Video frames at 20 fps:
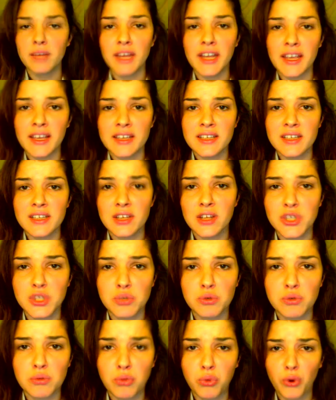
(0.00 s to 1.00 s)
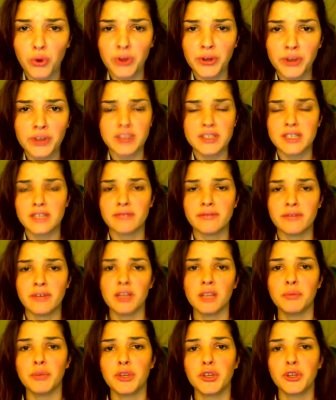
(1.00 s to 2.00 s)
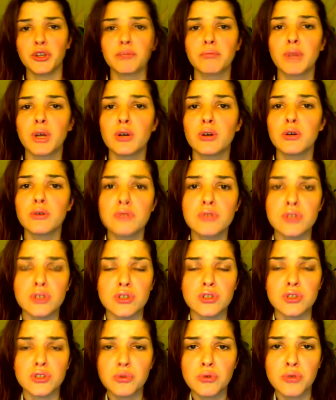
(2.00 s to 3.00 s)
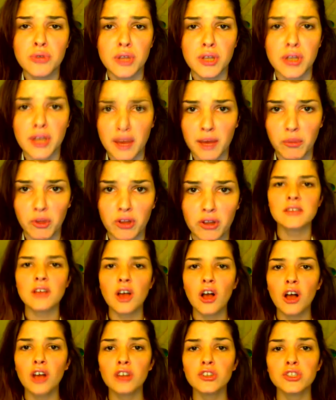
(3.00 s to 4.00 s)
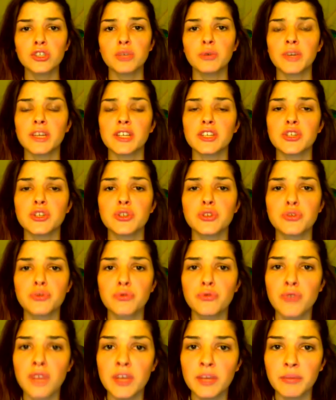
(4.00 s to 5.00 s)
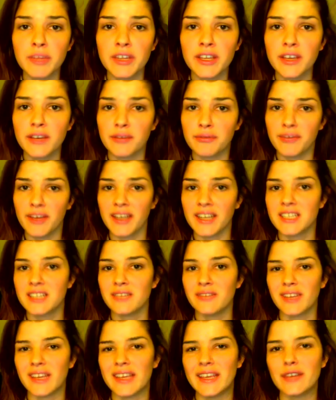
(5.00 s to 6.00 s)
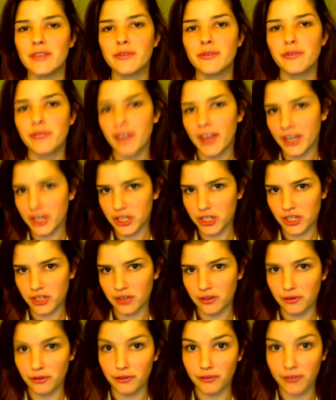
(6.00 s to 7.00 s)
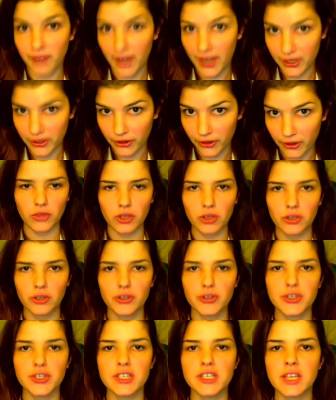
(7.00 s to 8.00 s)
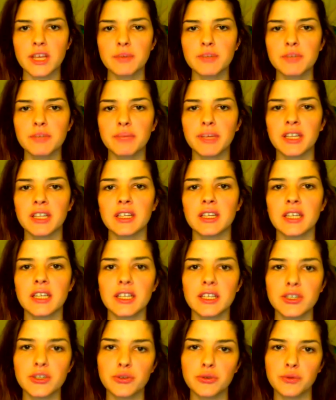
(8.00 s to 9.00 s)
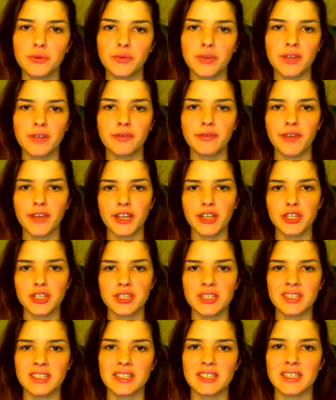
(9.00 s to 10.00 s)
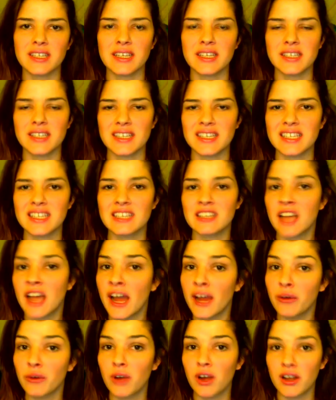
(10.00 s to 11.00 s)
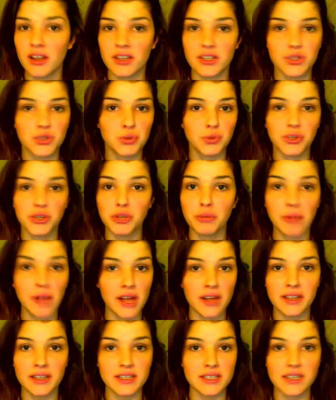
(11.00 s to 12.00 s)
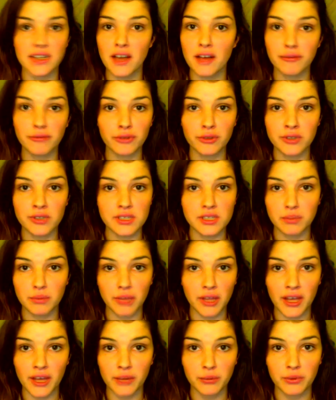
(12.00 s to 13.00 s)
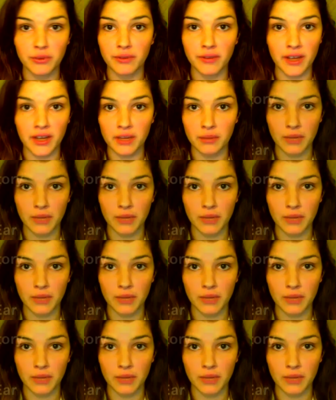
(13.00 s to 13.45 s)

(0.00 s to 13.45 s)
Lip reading: A is also important in developing your bones and tooth enamel, also an extremely effective infection fighter. Your susceptibility to infectious diseases skyrockets when your body is not fully supplied with vitamin